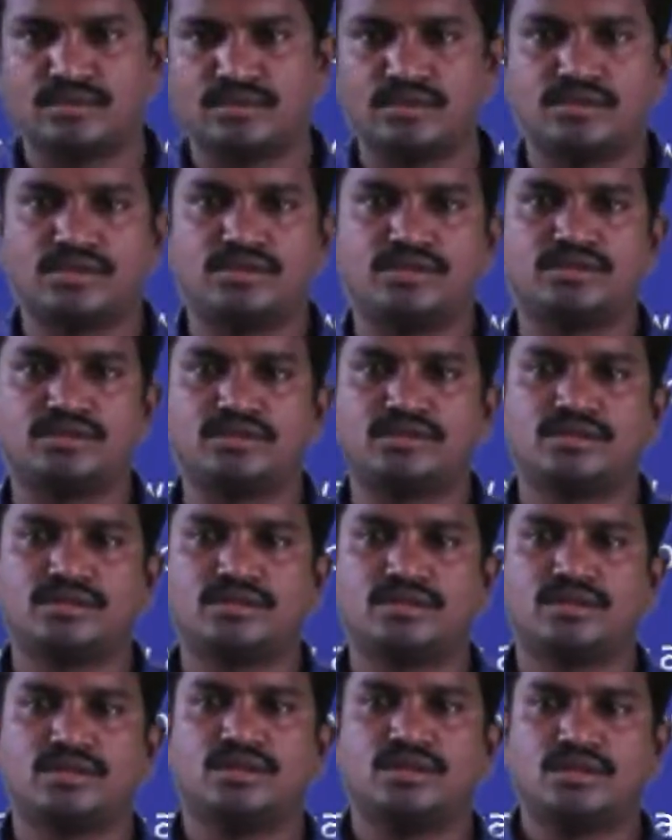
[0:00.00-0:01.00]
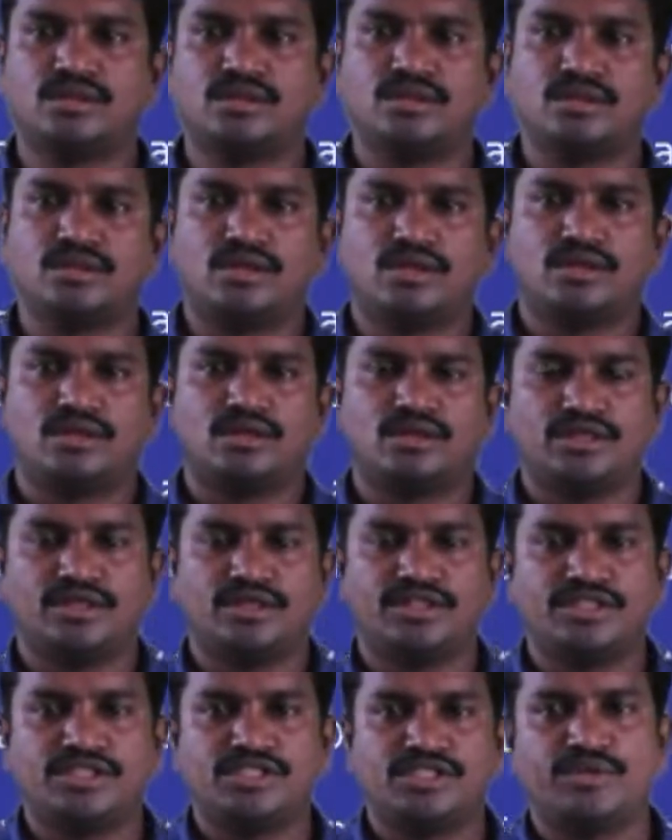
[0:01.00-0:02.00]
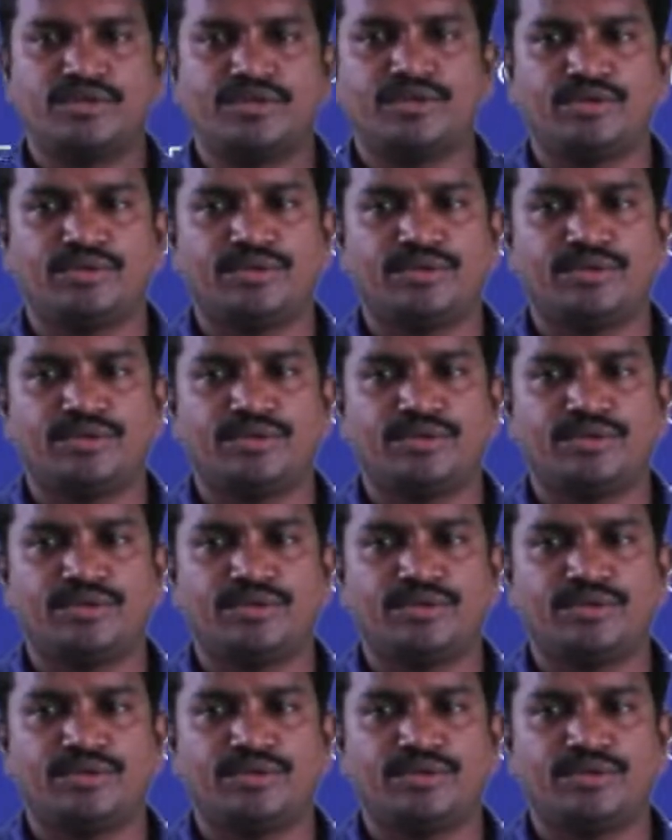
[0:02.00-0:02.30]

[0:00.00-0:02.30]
Yes. In this video,